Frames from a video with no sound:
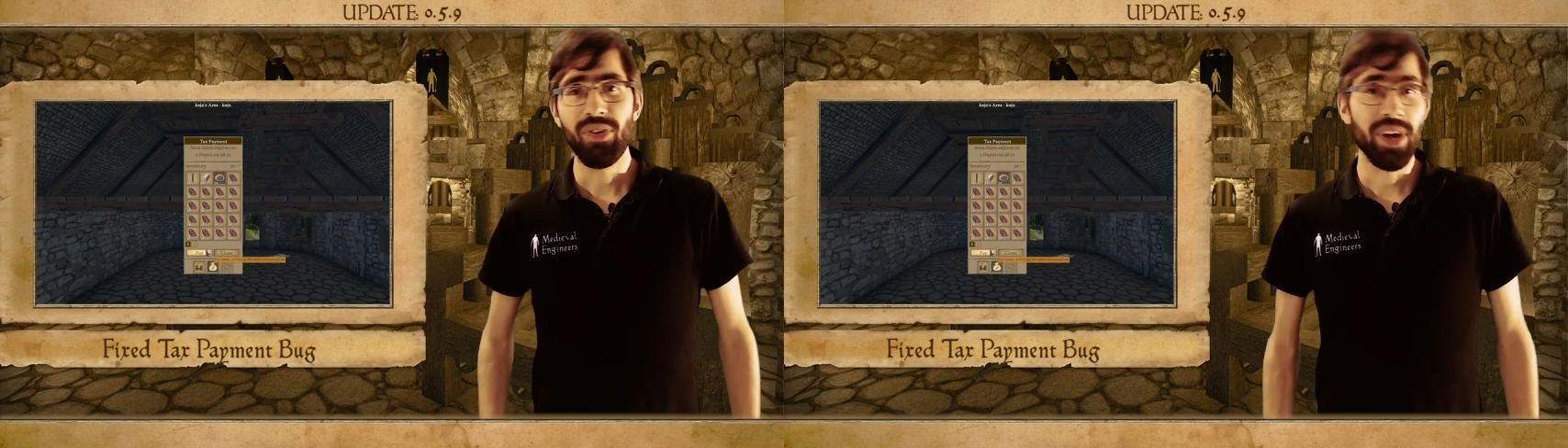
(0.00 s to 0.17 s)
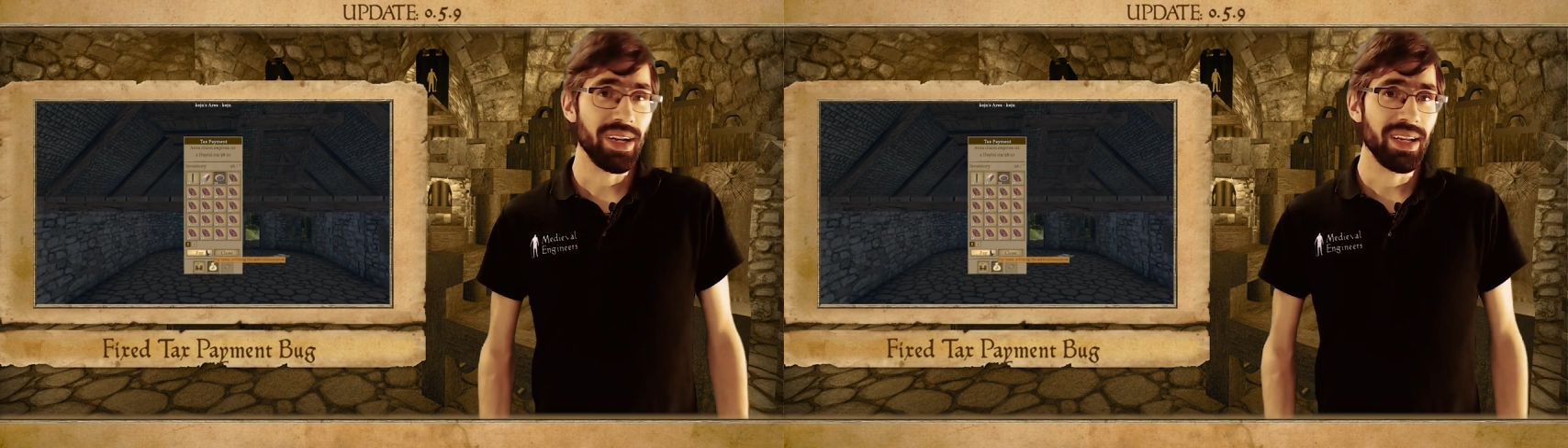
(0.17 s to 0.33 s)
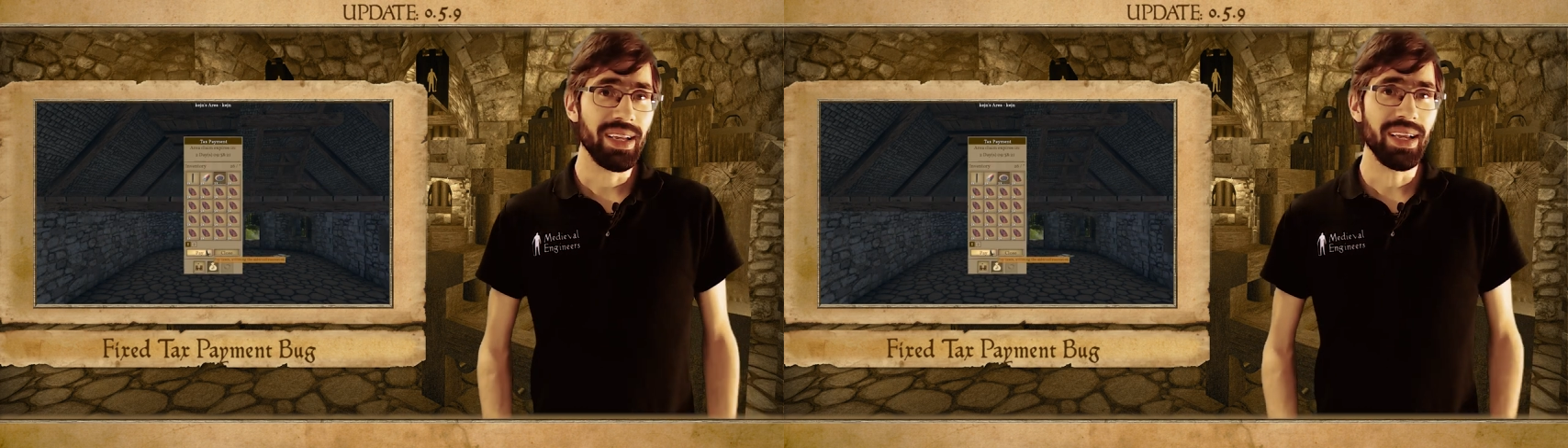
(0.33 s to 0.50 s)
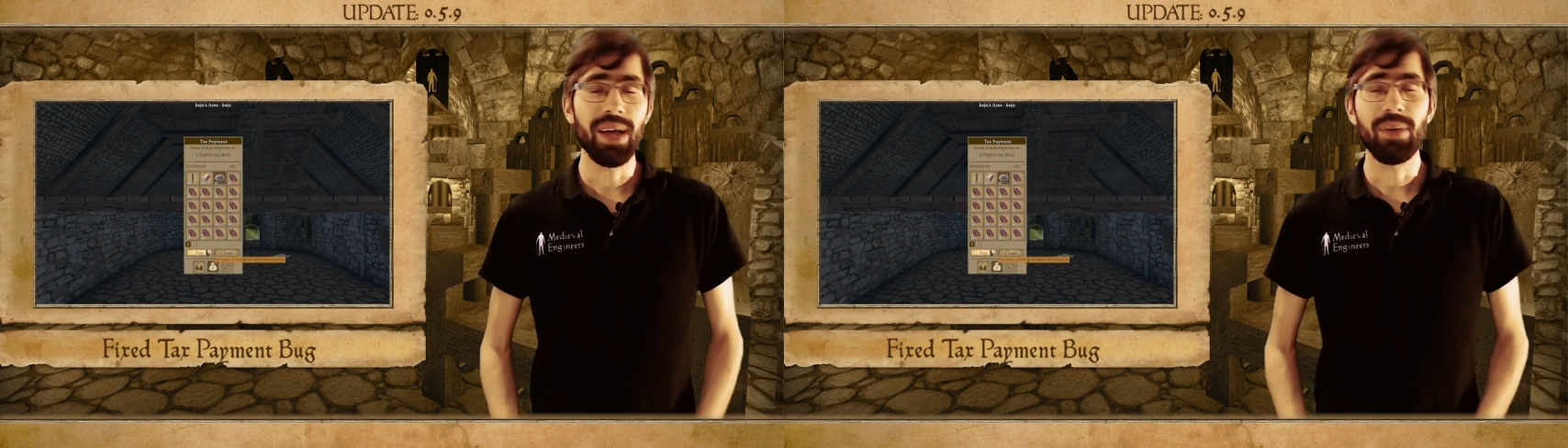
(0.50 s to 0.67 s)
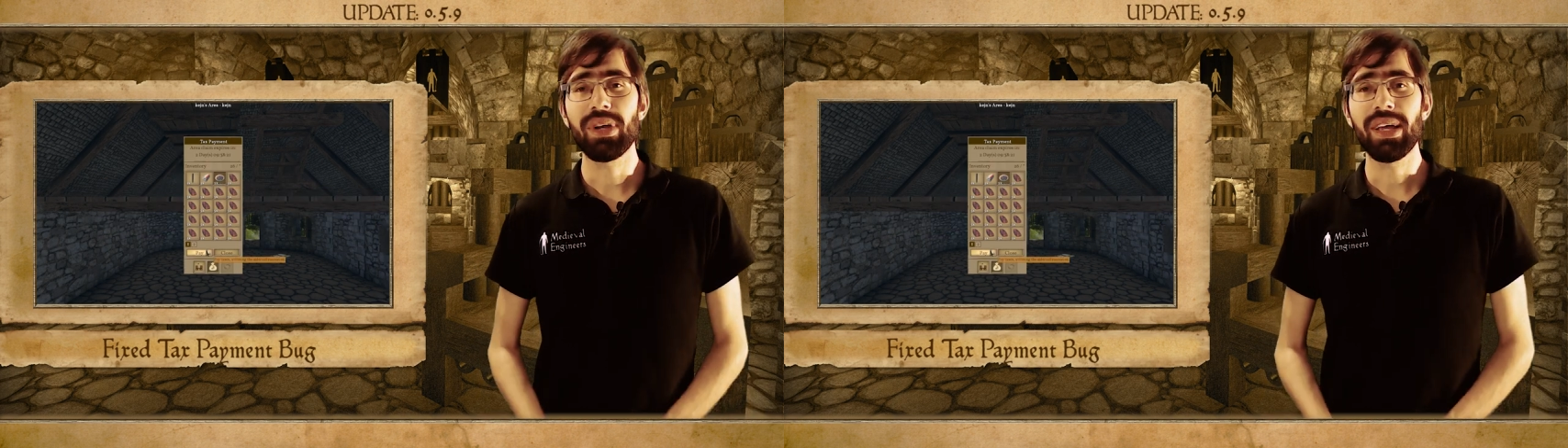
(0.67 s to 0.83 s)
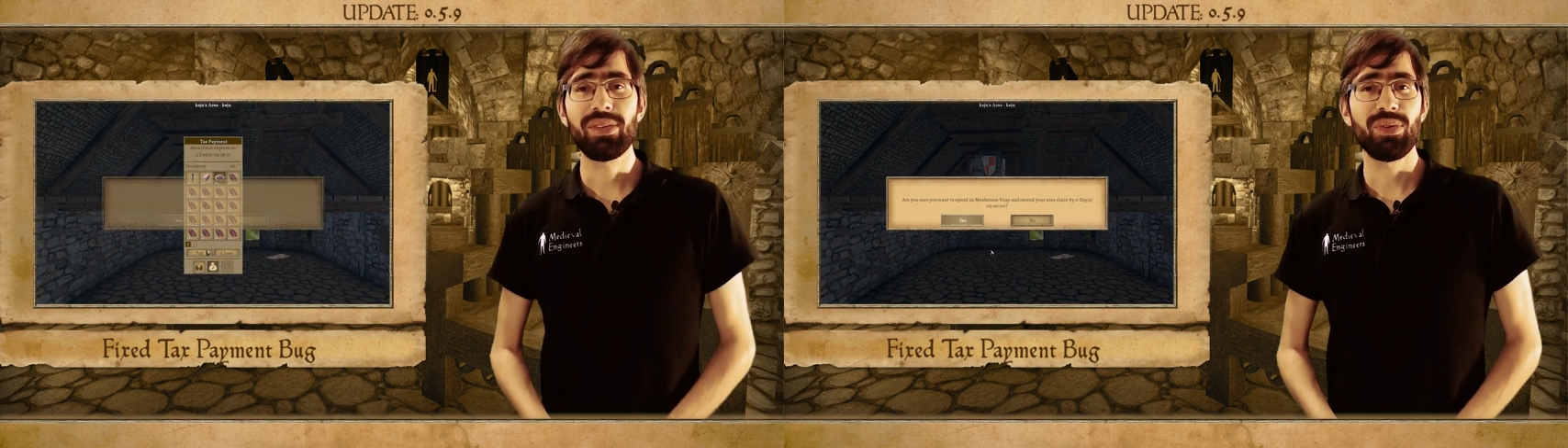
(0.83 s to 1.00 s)
Finally, I
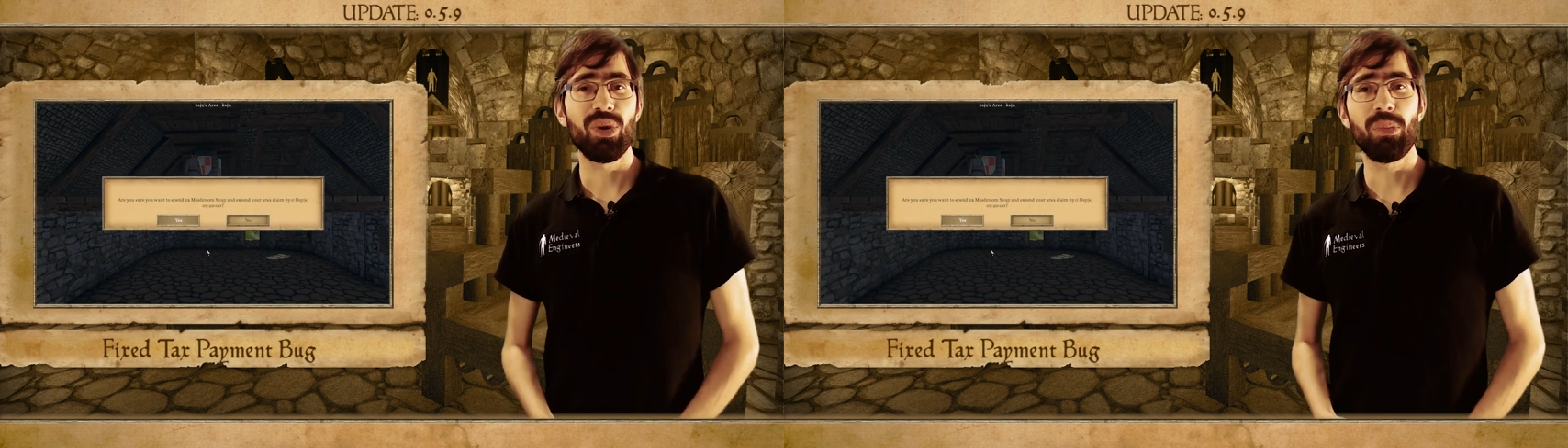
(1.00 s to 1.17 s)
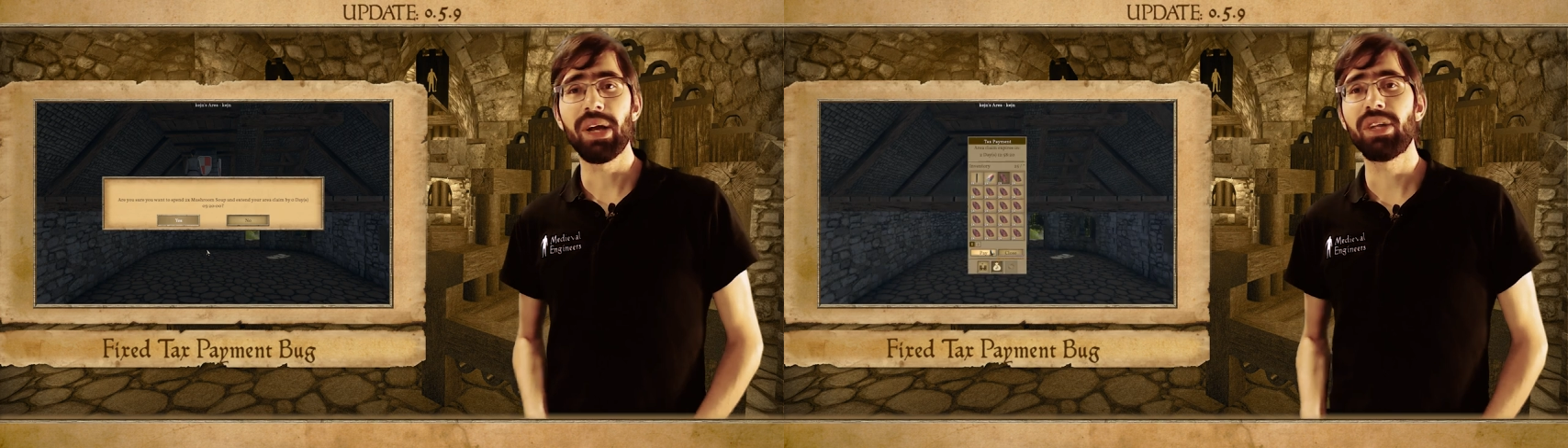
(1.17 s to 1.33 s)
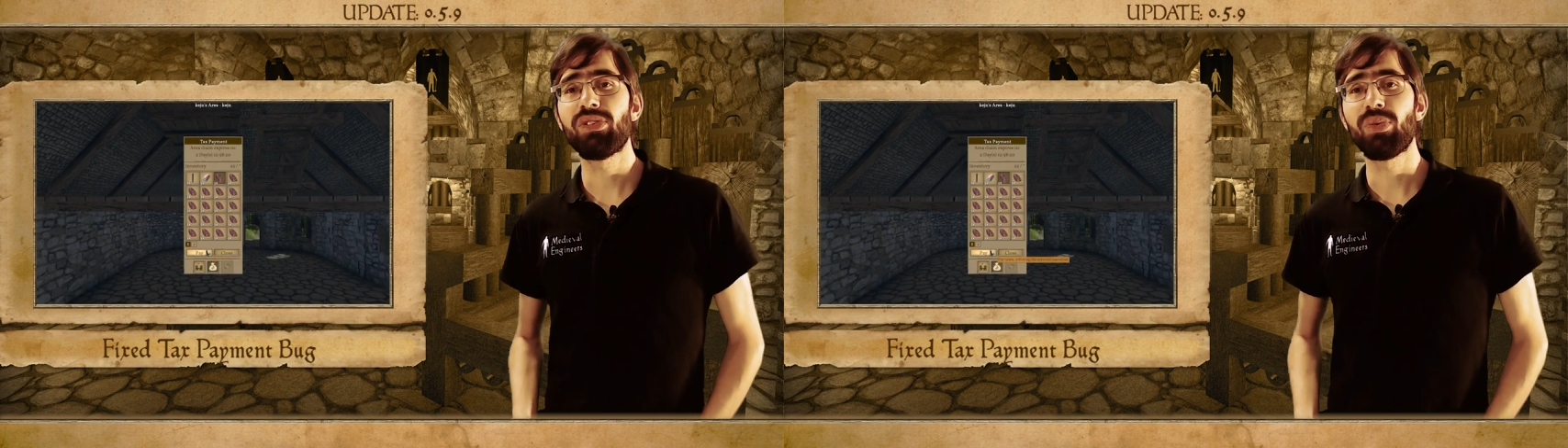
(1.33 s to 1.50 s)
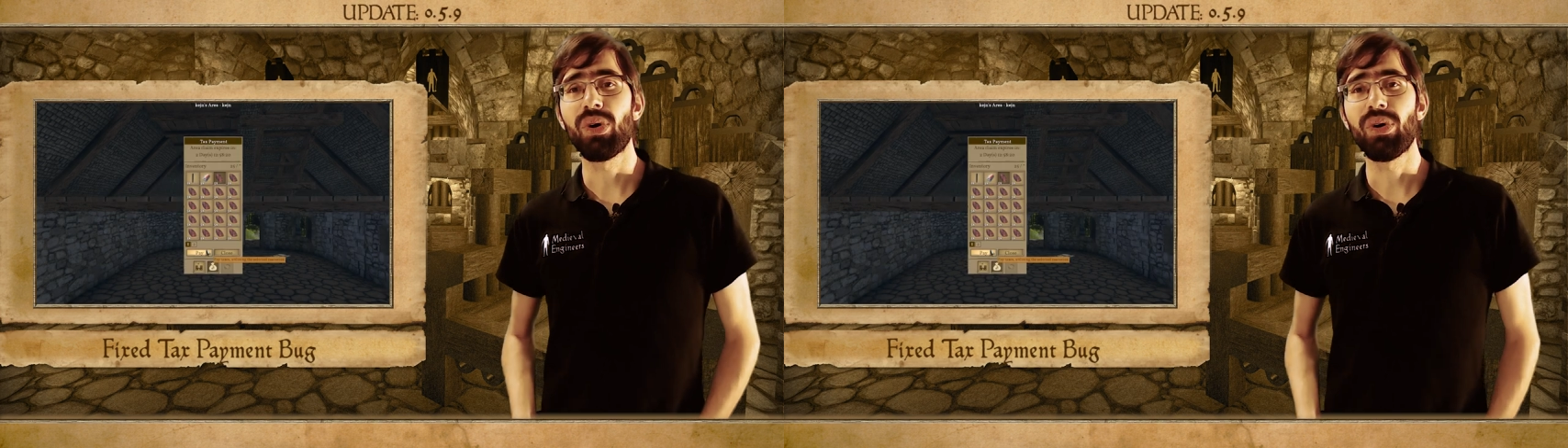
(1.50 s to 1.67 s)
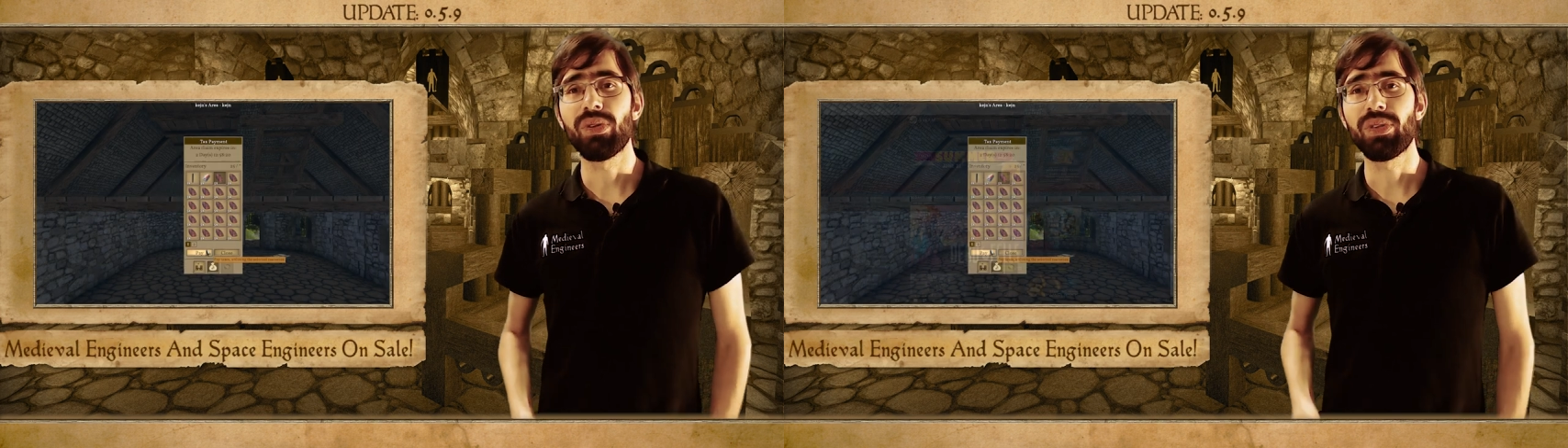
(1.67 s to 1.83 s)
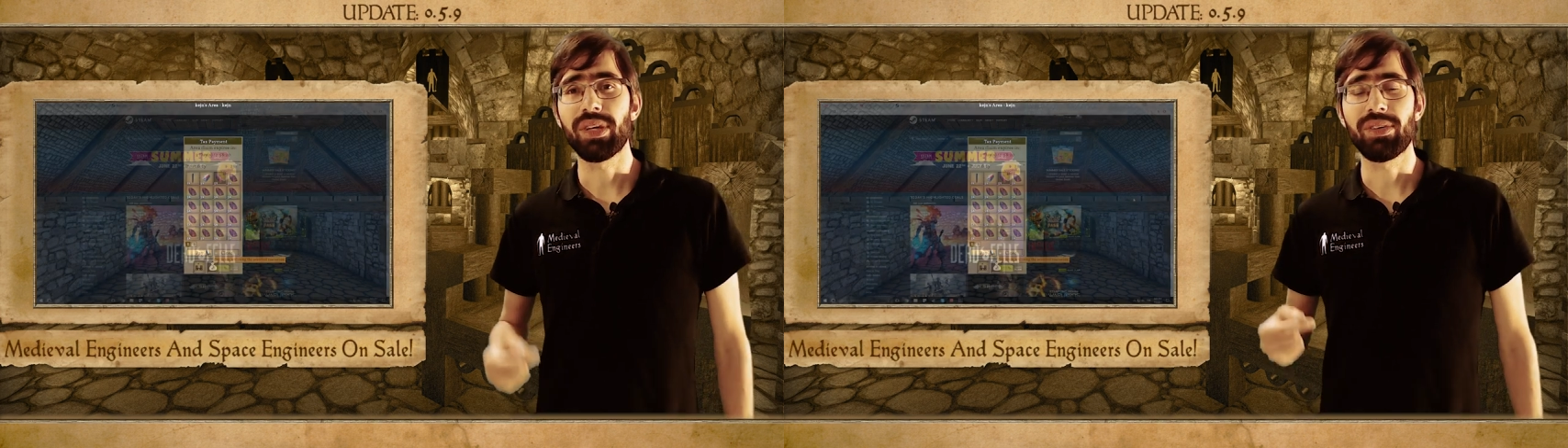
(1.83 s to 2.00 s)
would like to remind you
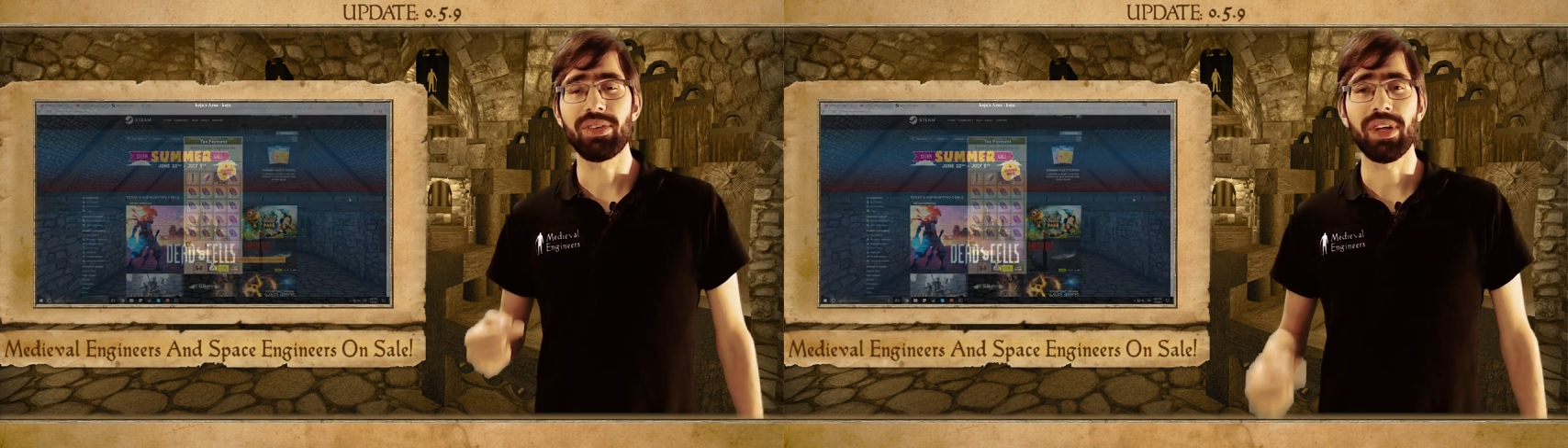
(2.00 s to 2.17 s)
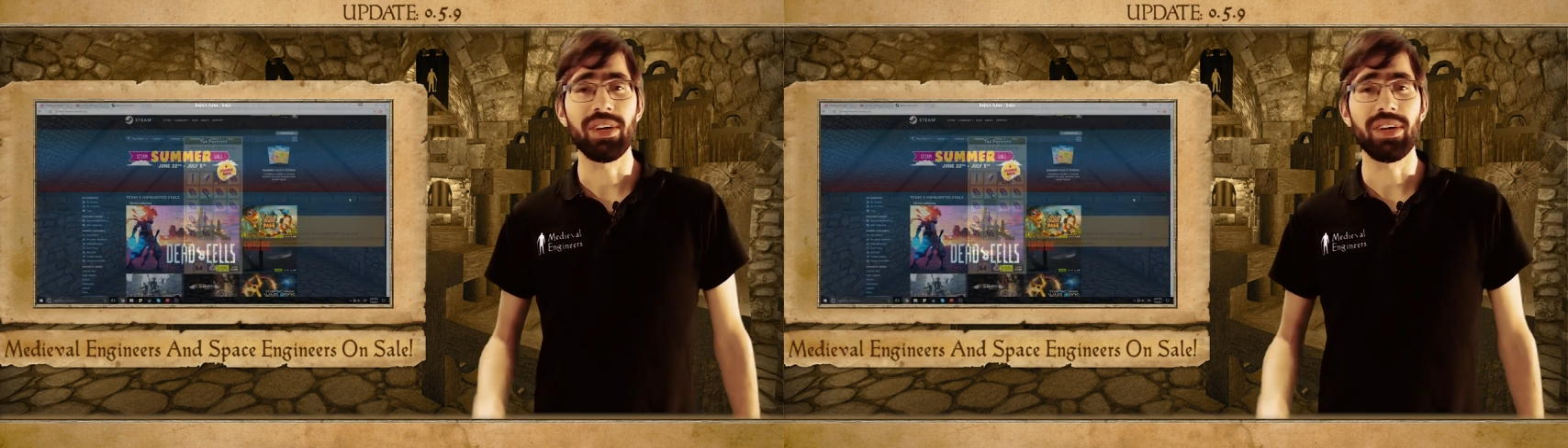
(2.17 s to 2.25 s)
all that